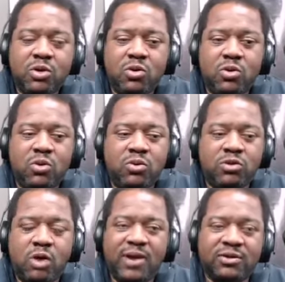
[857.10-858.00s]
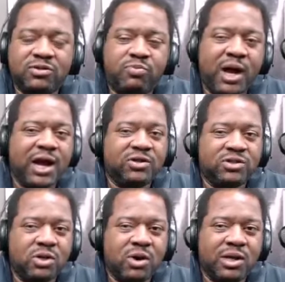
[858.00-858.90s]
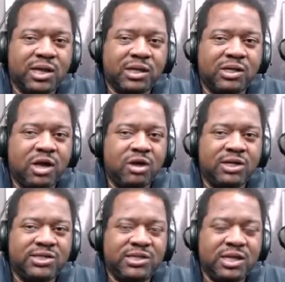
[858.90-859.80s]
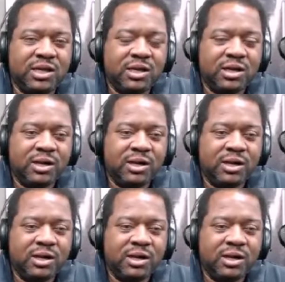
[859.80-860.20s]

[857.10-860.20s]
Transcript: who, who don't have those blinders on that can clearly see